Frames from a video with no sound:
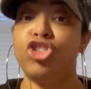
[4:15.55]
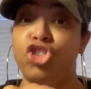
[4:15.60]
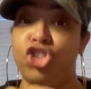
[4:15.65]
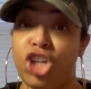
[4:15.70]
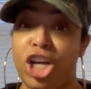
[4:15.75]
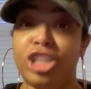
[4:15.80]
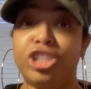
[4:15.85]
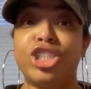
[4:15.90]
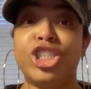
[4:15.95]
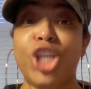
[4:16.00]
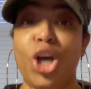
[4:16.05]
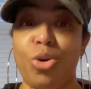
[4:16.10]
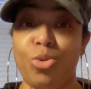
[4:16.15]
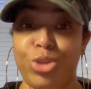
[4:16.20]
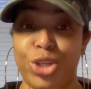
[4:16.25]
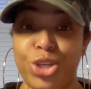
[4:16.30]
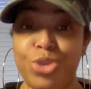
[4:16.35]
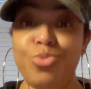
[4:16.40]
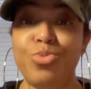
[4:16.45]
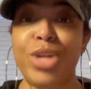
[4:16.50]
Just
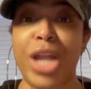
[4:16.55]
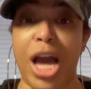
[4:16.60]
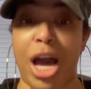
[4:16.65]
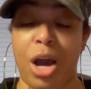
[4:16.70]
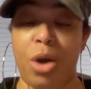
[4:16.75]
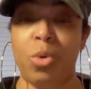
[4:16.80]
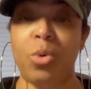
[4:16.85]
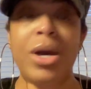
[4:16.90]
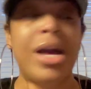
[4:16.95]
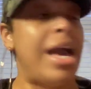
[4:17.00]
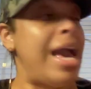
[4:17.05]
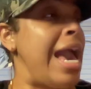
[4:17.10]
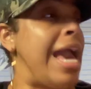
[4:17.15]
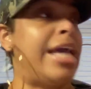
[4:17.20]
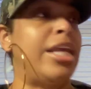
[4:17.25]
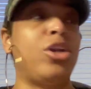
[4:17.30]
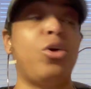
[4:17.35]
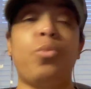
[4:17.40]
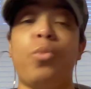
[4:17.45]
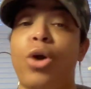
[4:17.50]
so you know,
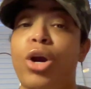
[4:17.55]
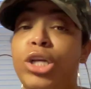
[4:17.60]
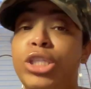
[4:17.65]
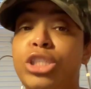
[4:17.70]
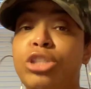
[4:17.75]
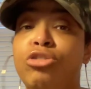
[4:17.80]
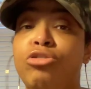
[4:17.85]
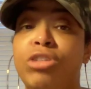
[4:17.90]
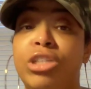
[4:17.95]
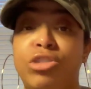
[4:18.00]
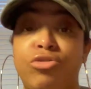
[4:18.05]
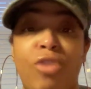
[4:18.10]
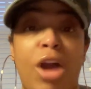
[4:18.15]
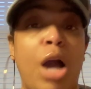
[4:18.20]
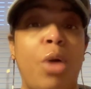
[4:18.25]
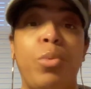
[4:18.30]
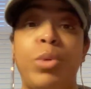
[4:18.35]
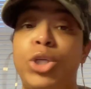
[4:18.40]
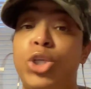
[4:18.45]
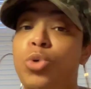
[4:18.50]
in the words of Chris
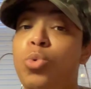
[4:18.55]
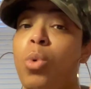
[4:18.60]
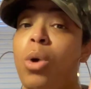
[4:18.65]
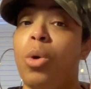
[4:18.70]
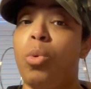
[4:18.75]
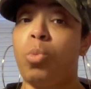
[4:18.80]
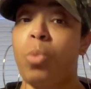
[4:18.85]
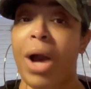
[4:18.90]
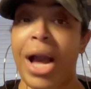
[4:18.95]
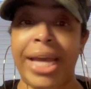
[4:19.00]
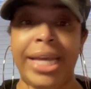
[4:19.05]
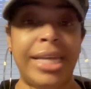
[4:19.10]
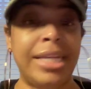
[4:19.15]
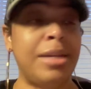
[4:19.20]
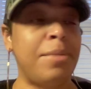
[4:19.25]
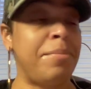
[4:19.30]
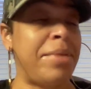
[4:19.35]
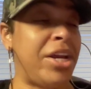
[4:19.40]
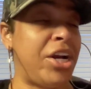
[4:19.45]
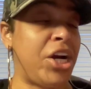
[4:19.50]
Rock, when you are white
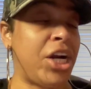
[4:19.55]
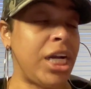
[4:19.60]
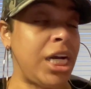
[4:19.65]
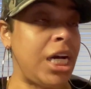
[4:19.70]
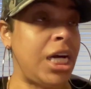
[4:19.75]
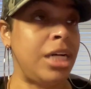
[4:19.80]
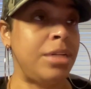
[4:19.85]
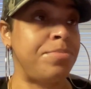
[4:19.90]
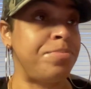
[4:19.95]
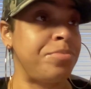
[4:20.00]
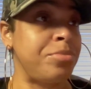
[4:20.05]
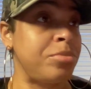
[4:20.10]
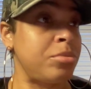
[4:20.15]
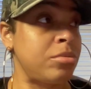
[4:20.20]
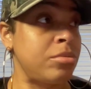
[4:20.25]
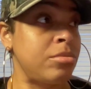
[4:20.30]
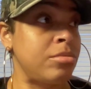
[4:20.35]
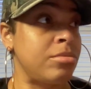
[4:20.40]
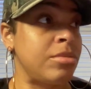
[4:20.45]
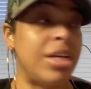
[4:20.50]
in America,
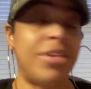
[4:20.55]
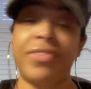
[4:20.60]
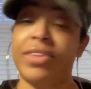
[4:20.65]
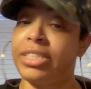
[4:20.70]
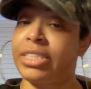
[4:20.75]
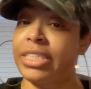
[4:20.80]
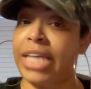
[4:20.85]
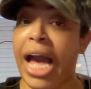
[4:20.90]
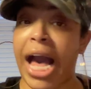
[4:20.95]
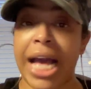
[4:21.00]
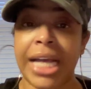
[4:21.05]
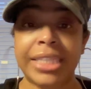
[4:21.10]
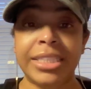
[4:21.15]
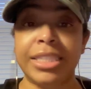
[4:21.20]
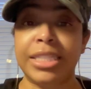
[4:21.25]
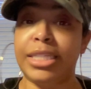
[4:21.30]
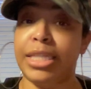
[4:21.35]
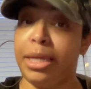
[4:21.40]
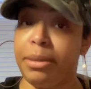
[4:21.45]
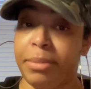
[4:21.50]
the sky is
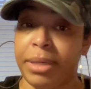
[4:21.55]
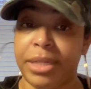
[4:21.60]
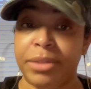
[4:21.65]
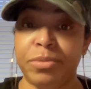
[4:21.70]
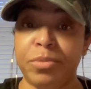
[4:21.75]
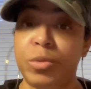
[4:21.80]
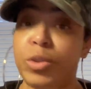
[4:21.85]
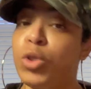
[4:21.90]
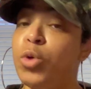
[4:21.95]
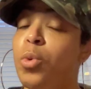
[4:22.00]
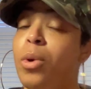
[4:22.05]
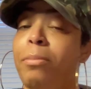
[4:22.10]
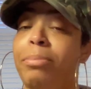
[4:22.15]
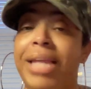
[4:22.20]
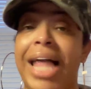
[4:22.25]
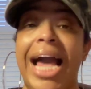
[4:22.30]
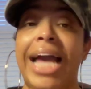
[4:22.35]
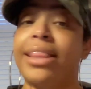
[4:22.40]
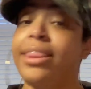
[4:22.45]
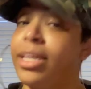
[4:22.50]
the limit. When you are
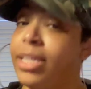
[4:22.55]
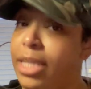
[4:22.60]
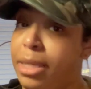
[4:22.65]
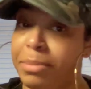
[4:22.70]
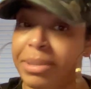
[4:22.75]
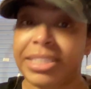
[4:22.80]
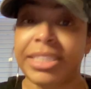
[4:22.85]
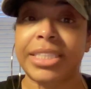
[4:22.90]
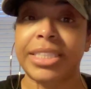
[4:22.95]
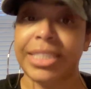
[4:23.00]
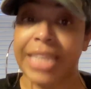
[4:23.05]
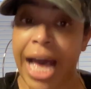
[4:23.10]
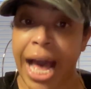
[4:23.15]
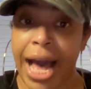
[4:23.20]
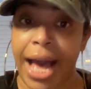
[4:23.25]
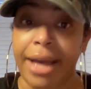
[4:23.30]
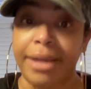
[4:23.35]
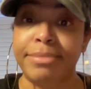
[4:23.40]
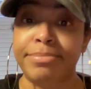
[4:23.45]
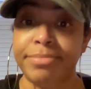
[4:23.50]
black, the limit's the
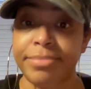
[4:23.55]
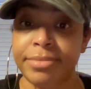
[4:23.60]
sky.